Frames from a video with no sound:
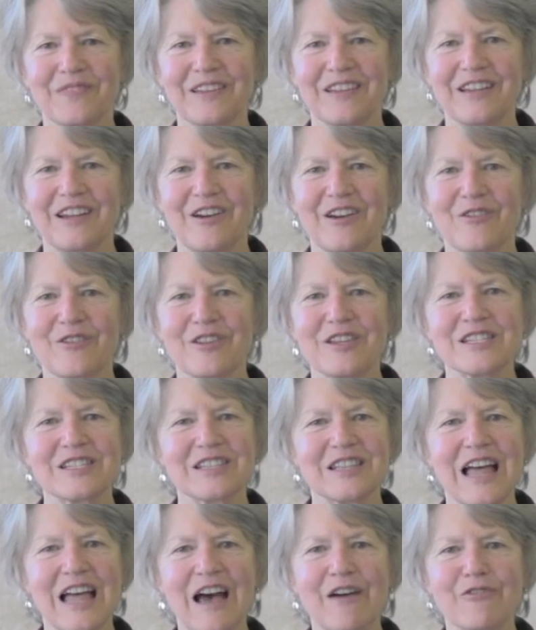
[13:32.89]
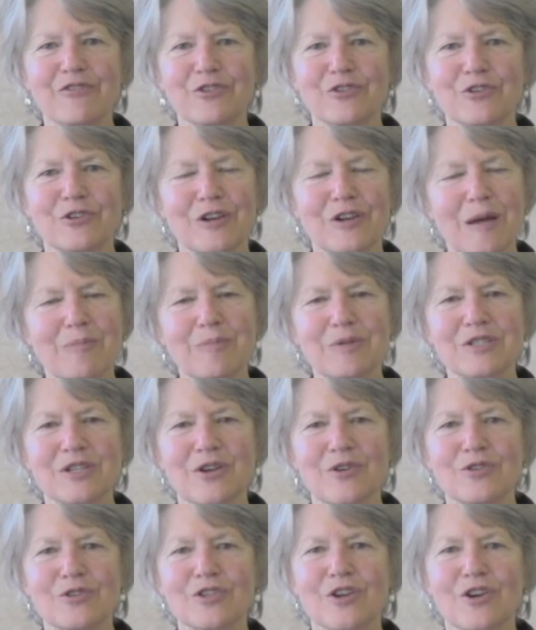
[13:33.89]
These laughter
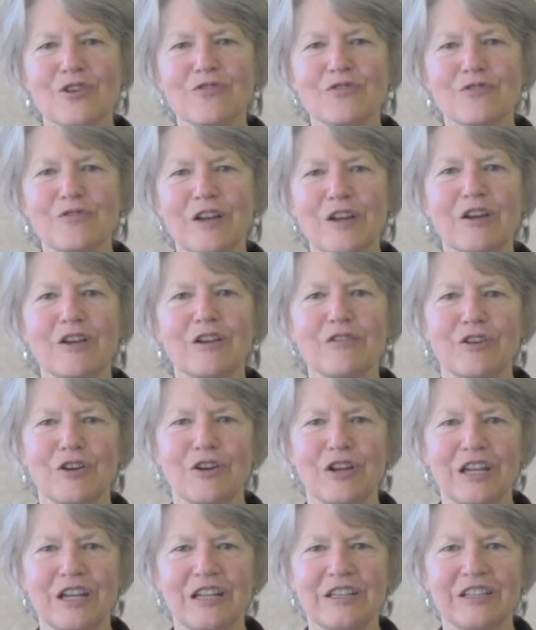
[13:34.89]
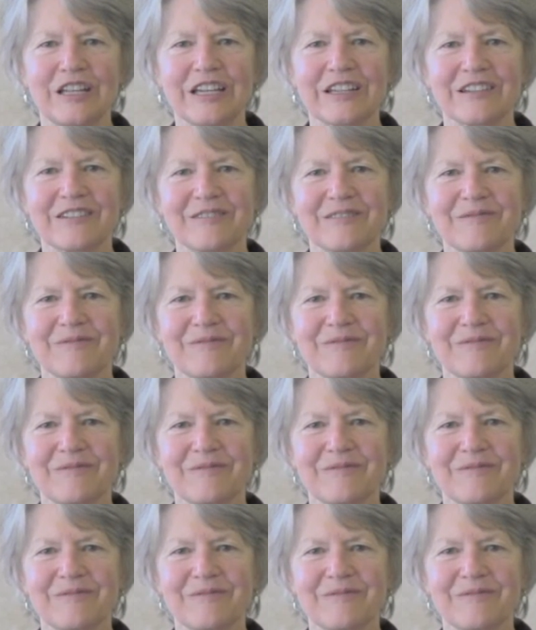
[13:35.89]
episodes are very, very healing.